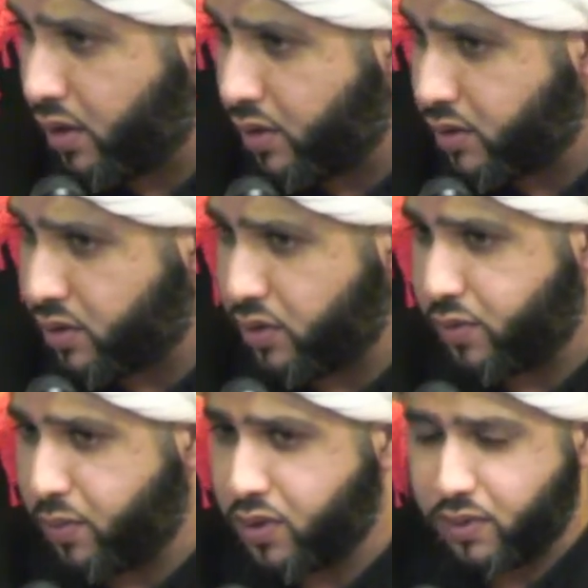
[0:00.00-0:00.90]
It's a
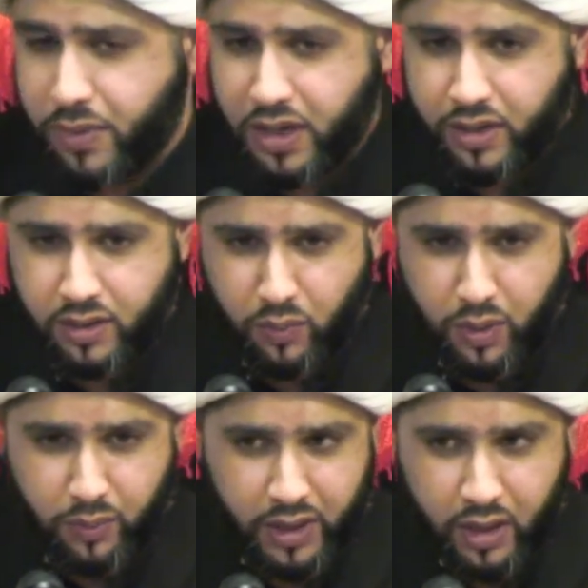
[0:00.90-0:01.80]
responsibility
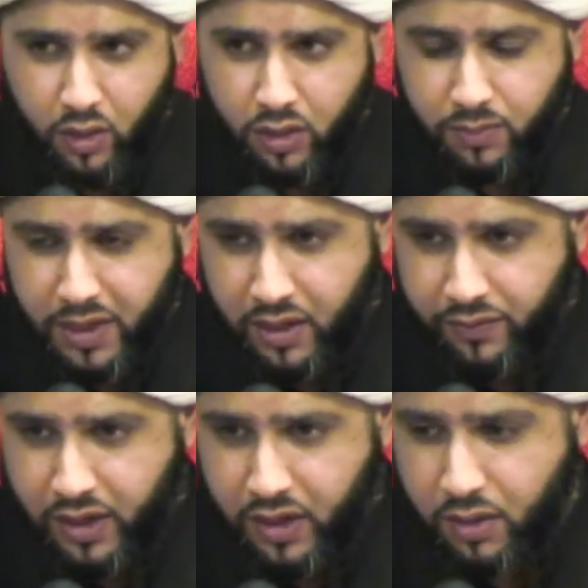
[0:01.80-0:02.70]
where we cannot be
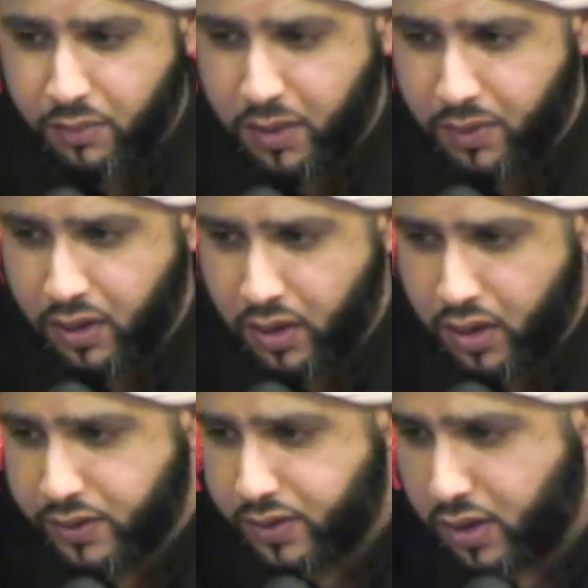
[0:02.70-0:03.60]
living in a bubble.
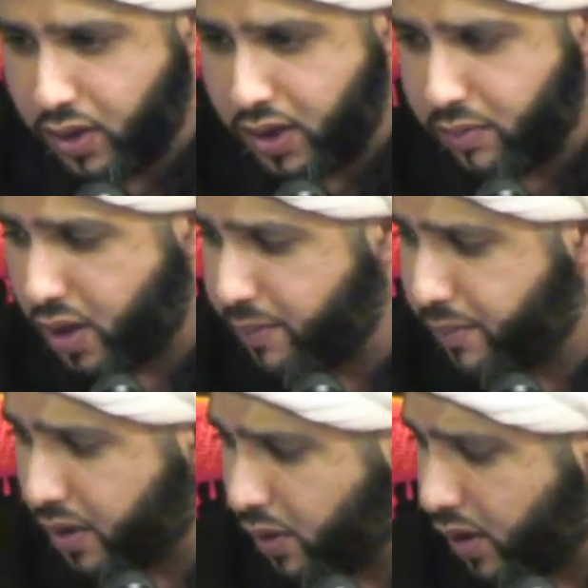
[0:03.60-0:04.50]
Sallu ala Muhammad wa